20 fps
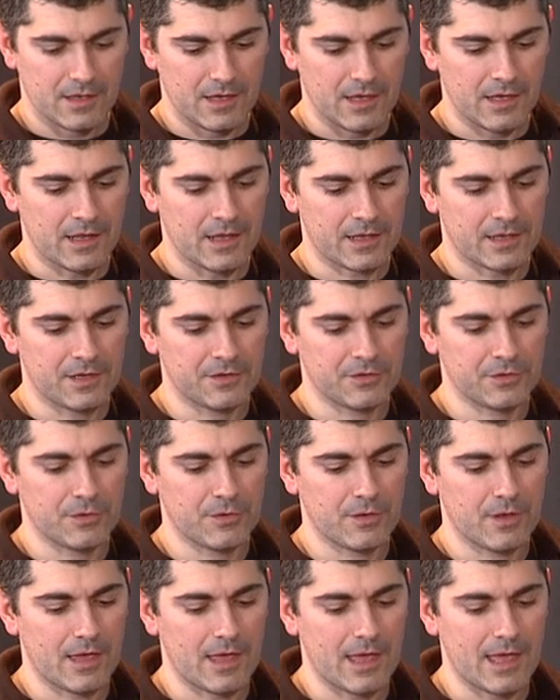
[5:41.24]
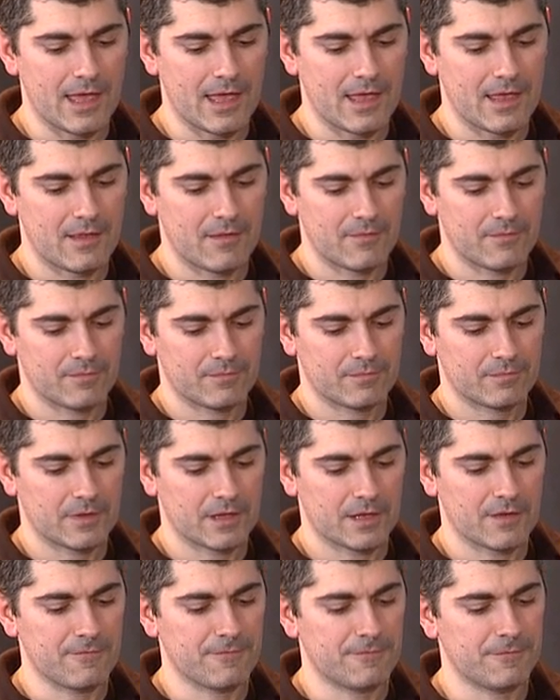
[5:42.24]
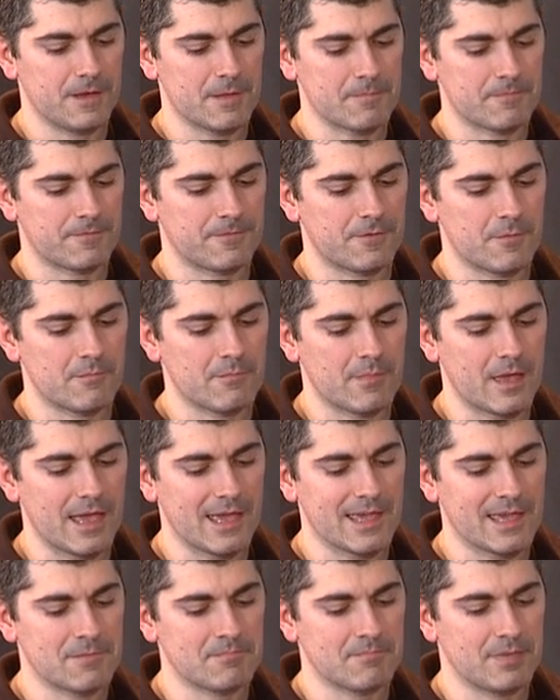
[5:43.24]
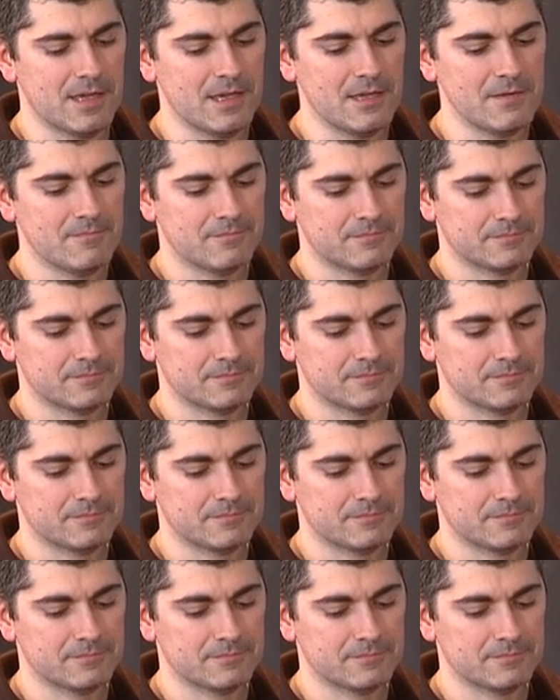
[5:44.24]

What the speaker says: And I can flip from A and B.